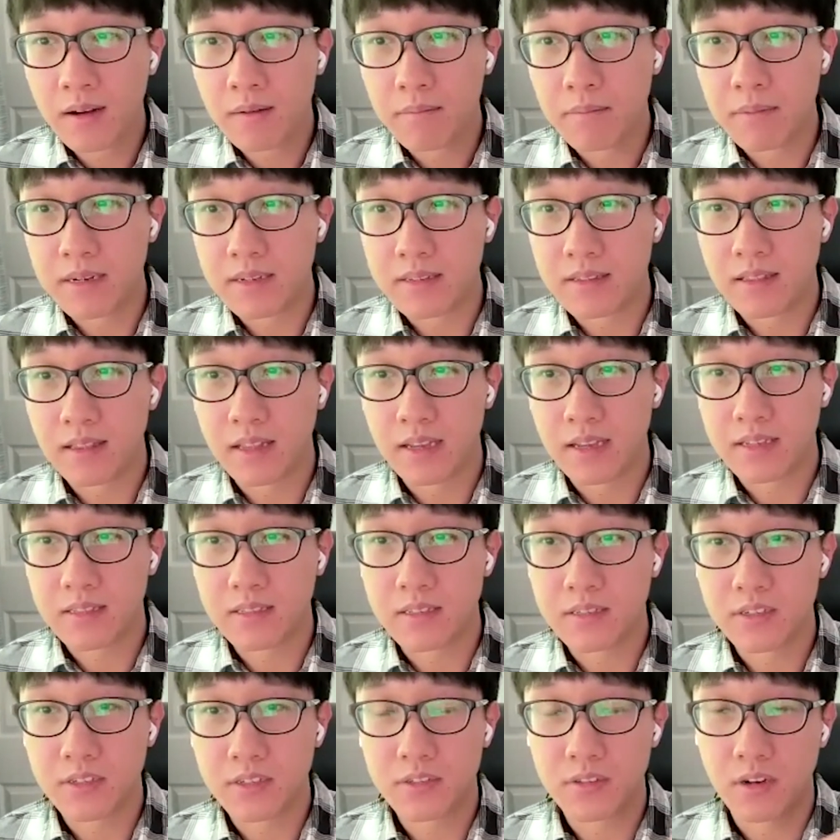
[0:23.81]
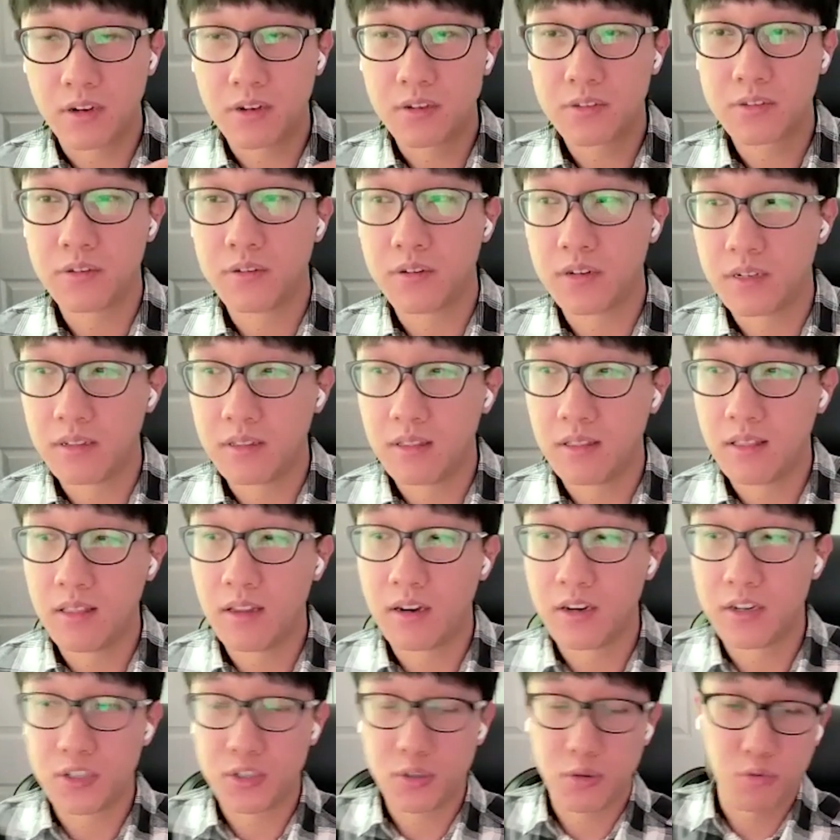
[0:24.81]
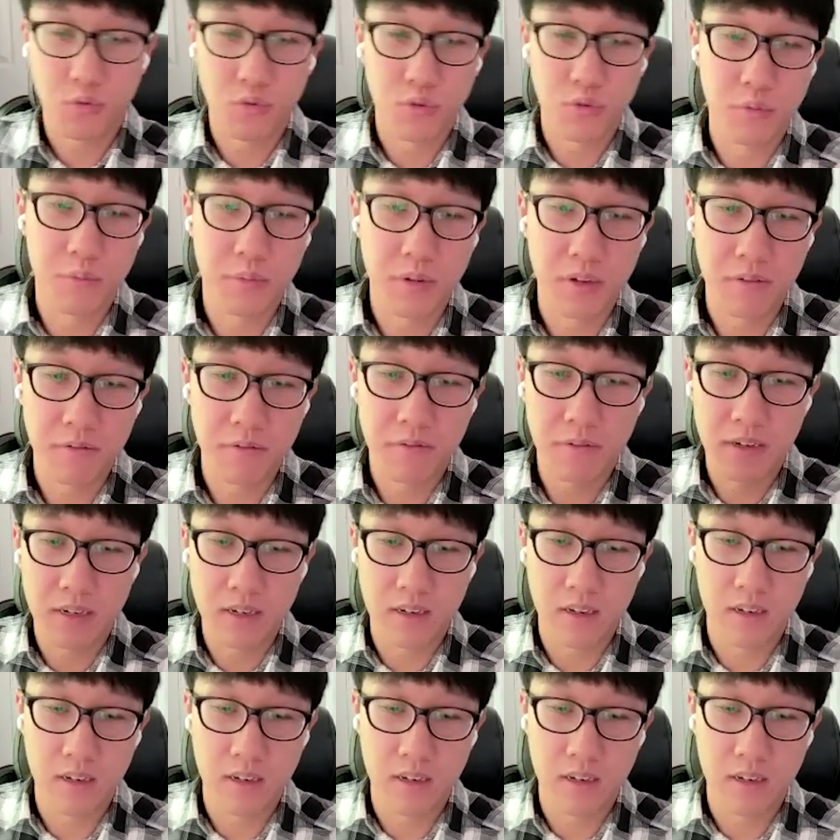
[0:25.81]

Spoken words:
But like there's also a large group of